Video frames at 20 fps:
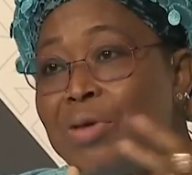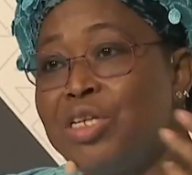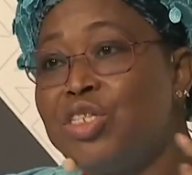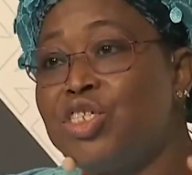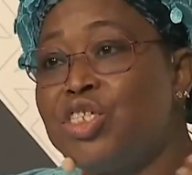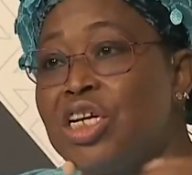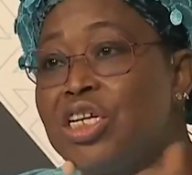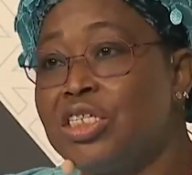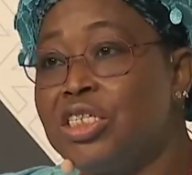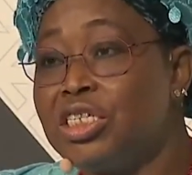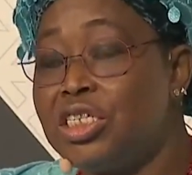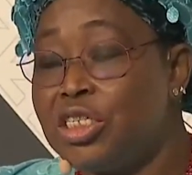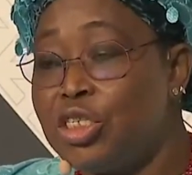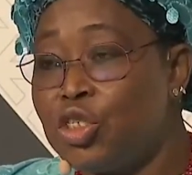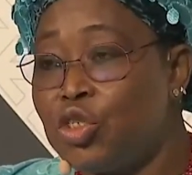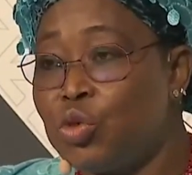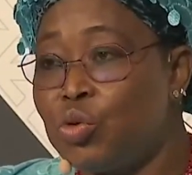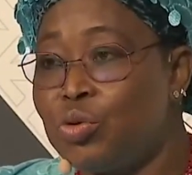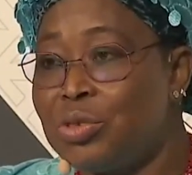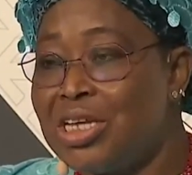climate
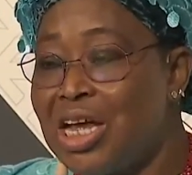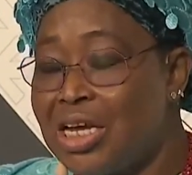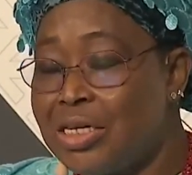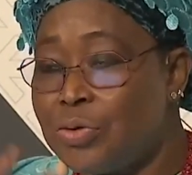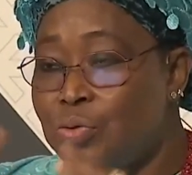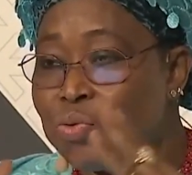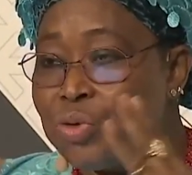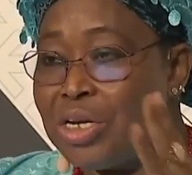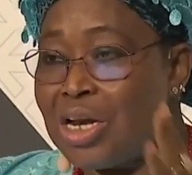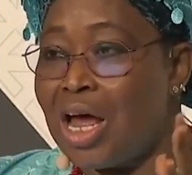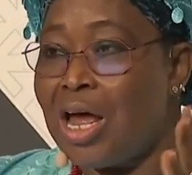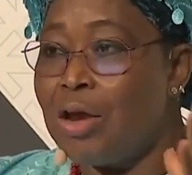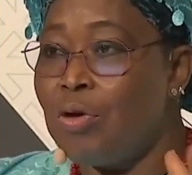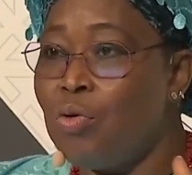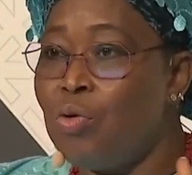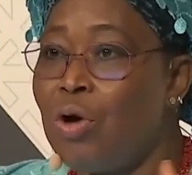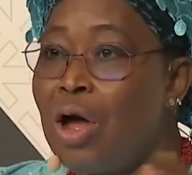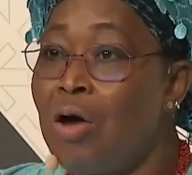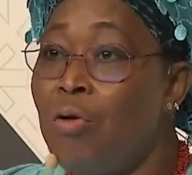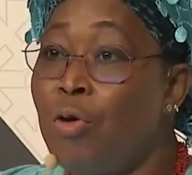change issue that
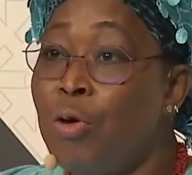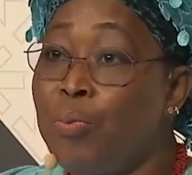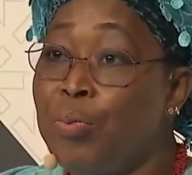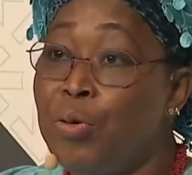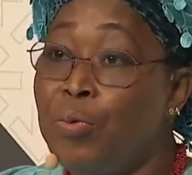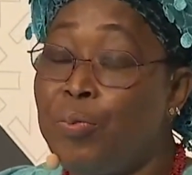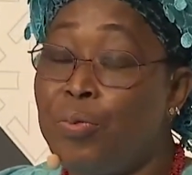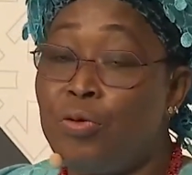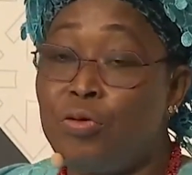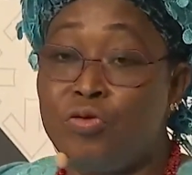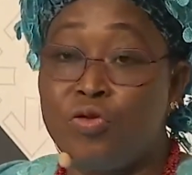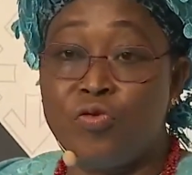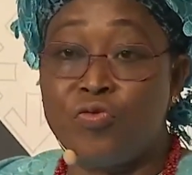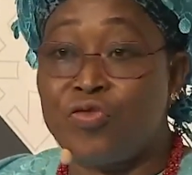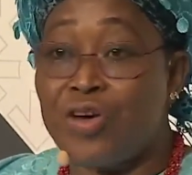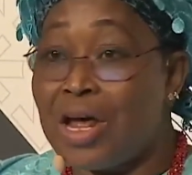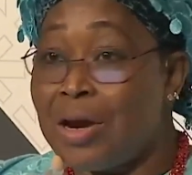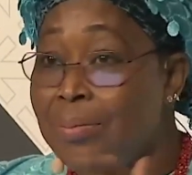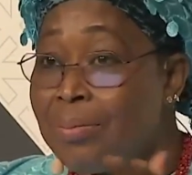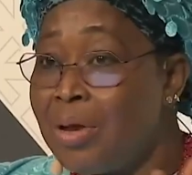will allow our
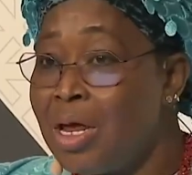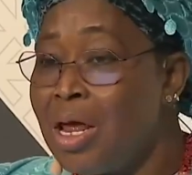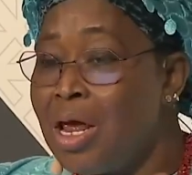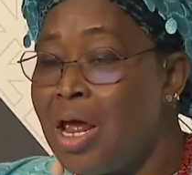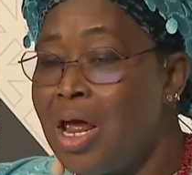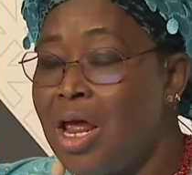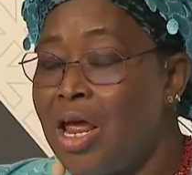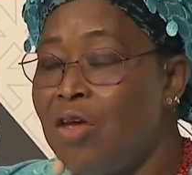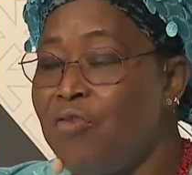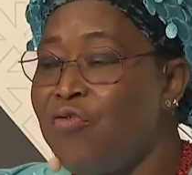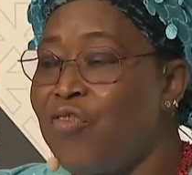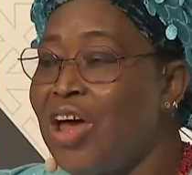people to farm.